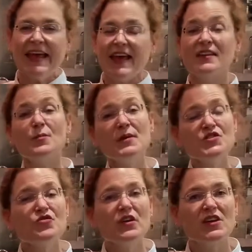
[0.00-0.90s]
In the
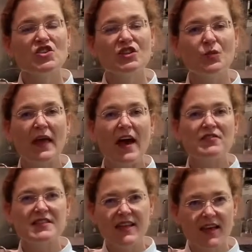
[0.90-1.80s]
Bistro Kitchen, we
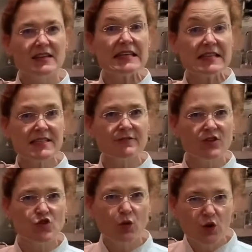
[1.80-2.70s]
have 10
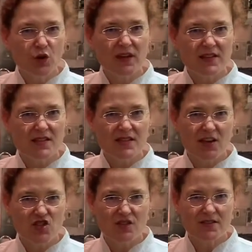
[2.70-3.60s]
individual cooking
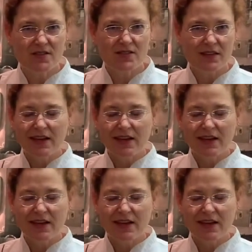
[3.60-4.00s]
stations.